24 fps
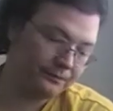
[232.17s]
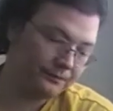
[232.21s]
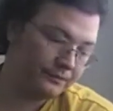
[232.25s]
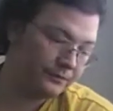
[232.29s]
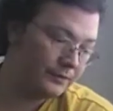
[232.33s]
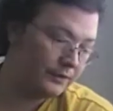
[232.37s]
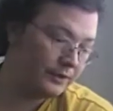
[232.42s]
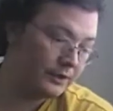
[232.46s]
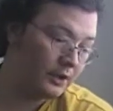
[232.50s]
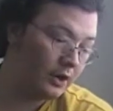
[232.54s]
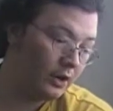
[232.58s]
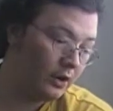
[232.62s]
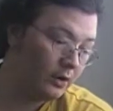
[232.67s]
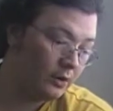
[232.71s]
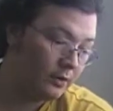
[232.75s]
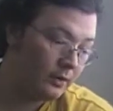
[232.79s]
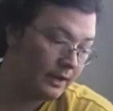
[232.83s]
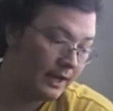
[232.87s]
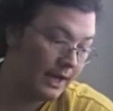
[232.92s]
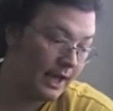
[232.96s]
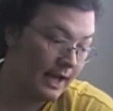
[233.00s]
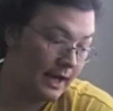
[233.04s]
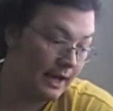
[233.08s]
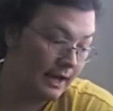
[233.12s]
So
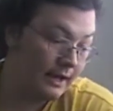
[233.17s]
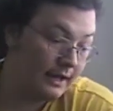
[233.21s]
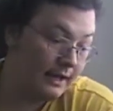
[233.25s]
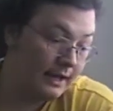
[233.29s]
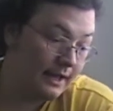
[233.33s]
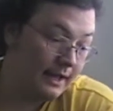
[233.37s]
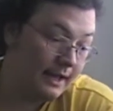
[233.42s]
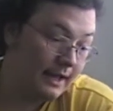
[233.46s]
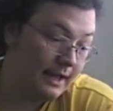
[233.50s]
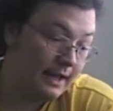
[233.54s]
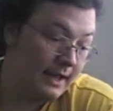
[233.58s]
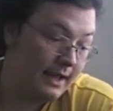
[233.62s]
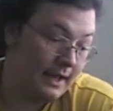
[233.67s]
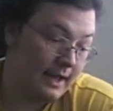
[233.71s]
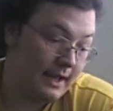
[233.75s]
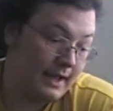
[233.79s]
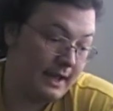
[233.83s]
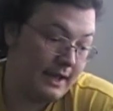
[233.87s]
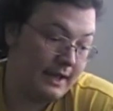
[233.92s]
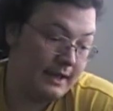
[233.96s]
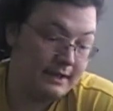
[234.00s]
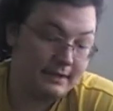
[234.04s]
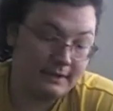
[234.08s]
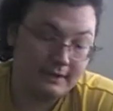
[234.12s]
yeah,
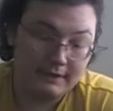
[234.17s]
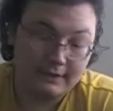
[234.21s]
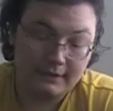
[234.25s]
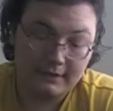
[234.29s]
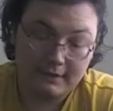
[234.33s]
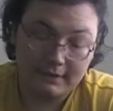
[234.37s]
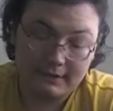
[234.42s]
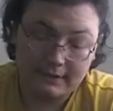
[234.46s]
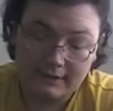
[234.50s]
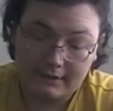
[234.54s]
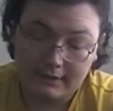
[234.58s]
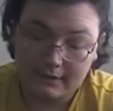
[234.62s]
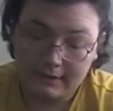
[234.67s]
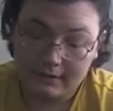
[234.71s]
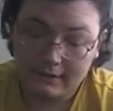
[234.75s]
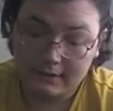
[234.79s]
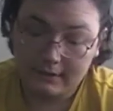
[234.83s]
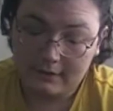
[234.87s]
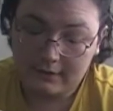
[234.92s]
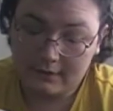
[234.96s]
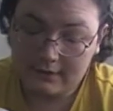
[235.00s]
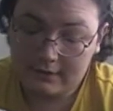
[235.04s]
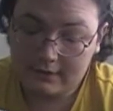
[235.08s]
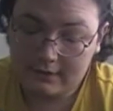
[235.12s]
and
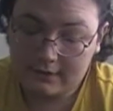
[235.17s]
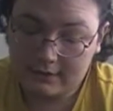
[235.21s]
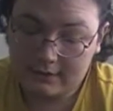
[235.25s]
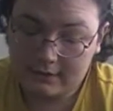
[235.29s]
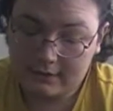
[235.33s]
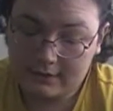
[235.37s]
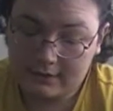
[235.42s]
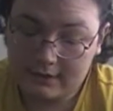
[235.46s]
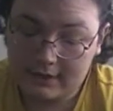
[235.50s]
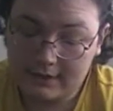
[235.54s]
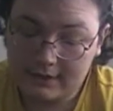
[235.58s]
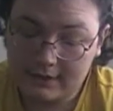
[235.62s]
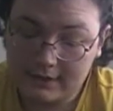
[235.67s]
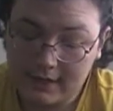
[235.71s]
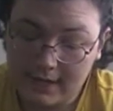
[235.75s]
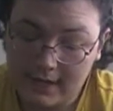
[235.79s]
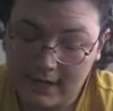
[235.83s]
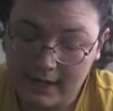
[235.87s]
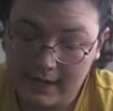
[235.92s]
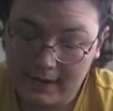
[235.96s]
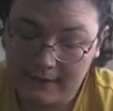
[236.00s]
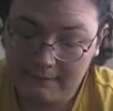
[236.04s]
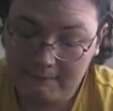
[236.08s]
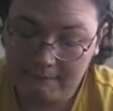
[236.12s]
this
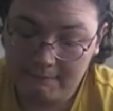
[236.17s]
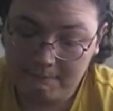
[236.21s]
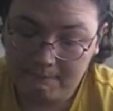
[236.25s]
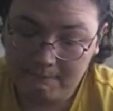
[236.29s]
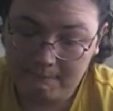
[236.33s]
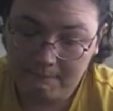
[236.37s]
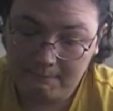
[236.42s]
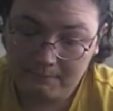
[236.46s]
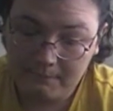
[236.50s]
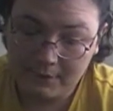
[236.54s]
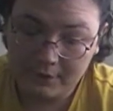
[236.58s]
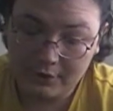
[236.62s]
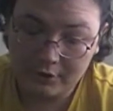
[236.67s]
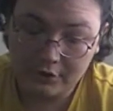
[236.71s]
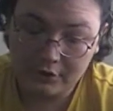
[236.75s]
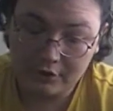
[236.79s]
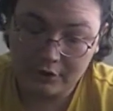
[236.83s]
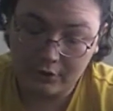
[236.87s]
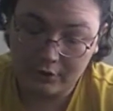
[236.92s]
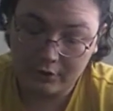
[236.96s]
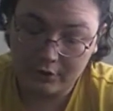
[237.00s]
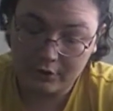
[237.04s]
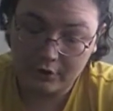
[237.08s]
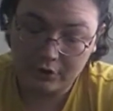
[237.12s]
game,
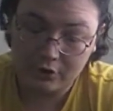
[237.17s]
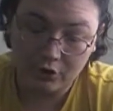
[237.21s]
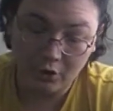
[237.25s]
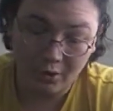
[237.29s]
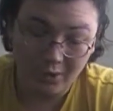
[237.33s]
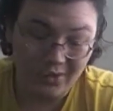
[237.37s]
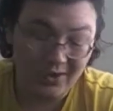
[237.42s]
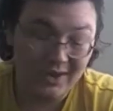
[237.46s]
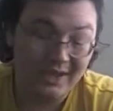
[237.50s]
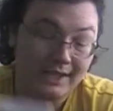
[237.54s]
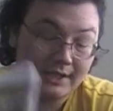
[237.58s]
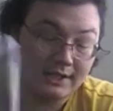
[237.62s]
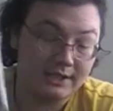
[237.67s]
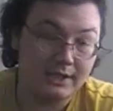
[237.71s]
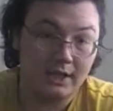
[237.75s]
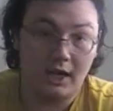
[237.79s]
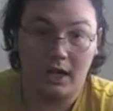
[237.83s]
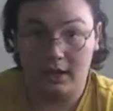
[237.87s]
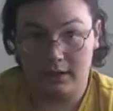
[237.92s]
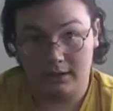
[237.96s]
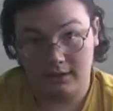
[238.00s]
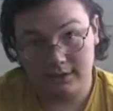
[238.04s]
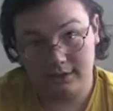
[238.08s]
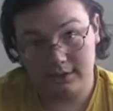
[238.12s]
so the story is
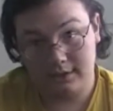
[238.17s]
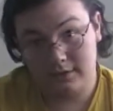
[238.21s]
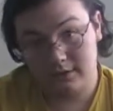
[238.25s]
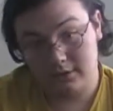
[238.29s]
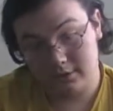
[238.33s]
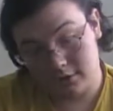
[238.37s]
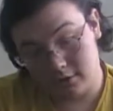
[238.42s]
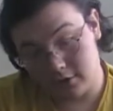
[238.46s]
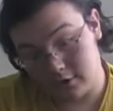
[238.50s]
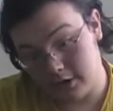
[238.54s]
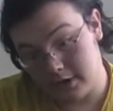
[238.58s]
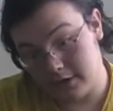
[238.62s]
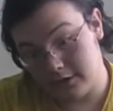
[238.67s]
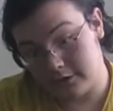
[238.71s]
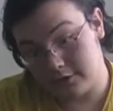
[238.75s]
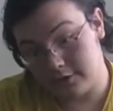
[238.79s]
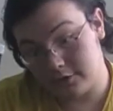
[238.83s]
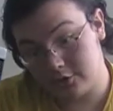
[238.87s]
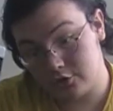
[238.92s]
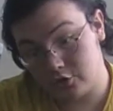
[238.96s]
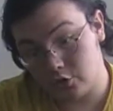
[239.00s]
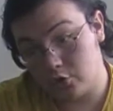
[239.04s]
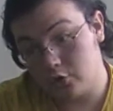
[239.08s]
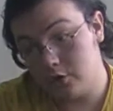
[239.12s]
solid. Alright, the
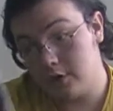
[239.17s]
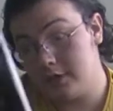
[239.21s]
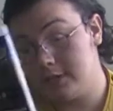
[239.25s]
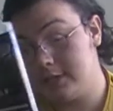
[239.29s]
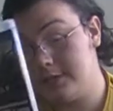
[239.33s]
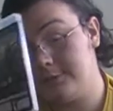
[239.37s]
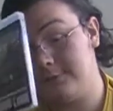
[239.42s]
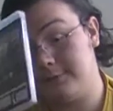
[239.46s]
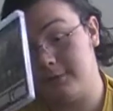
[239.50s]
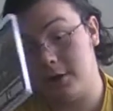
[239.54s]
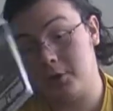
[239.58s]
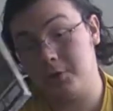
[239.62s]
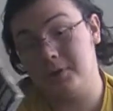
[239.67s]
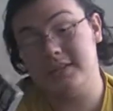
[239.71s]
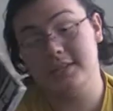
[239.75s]
story is very